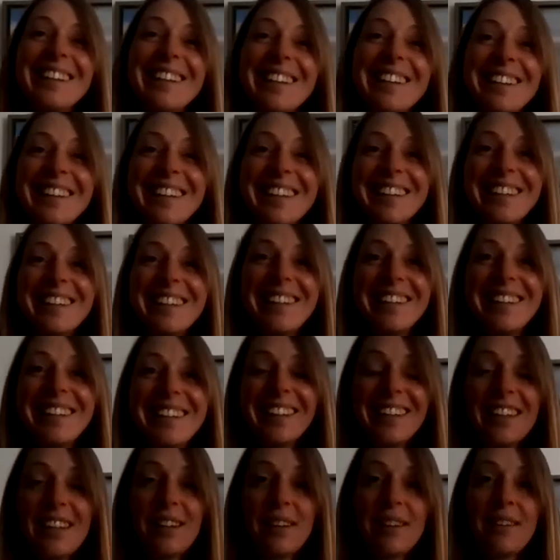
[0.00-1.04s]

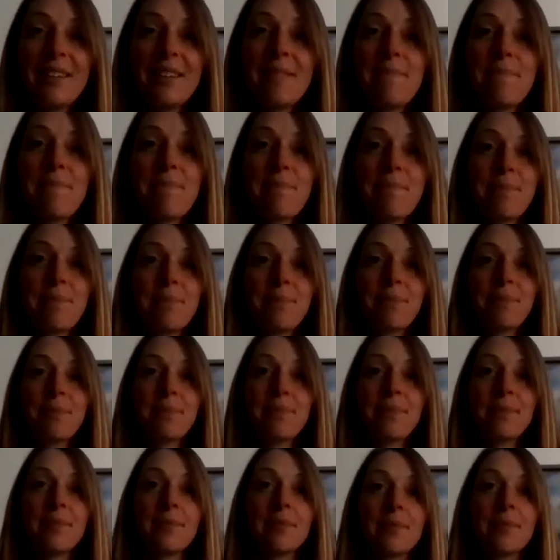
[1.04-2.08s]

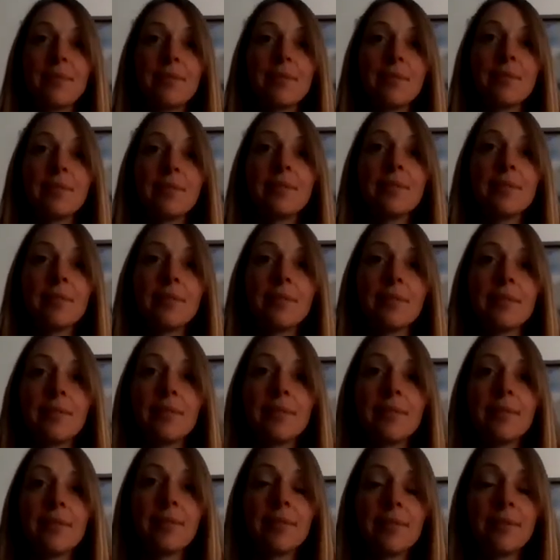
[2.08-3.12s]

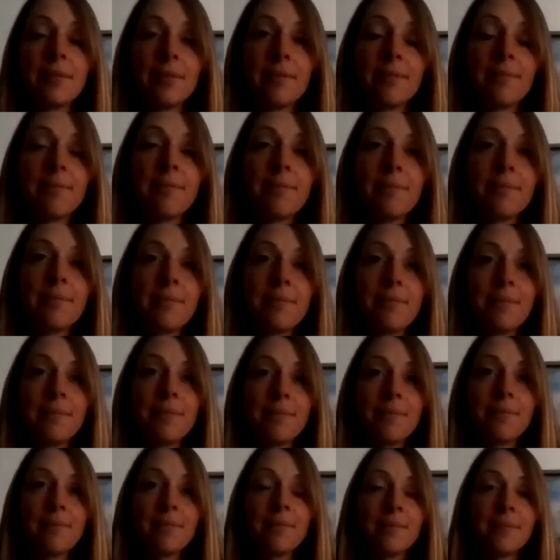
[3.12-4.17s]

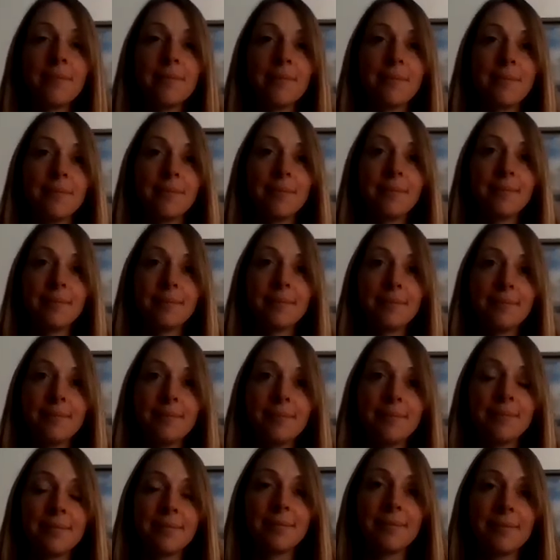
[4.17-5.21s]

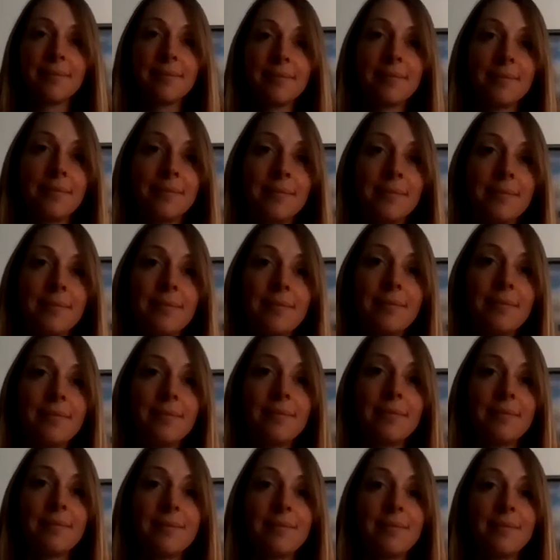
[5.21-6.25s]

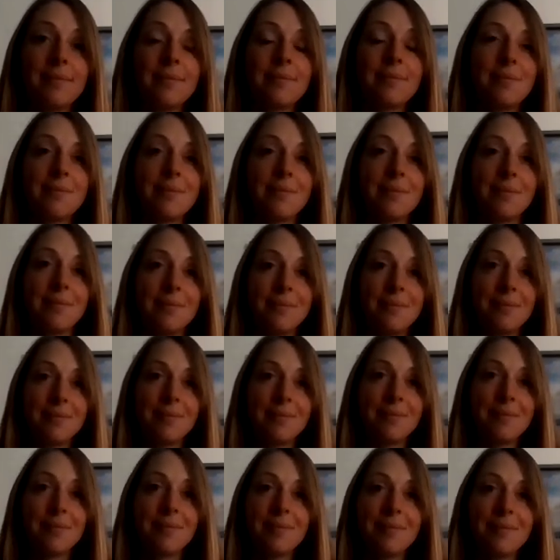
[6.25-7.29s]

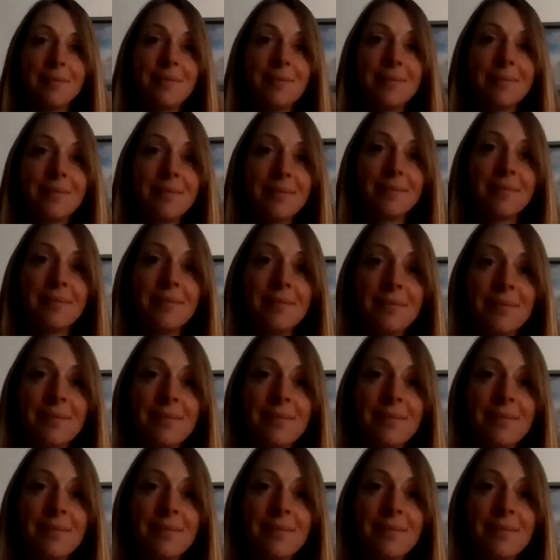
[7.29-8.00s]
No words are spoken by the person on screen.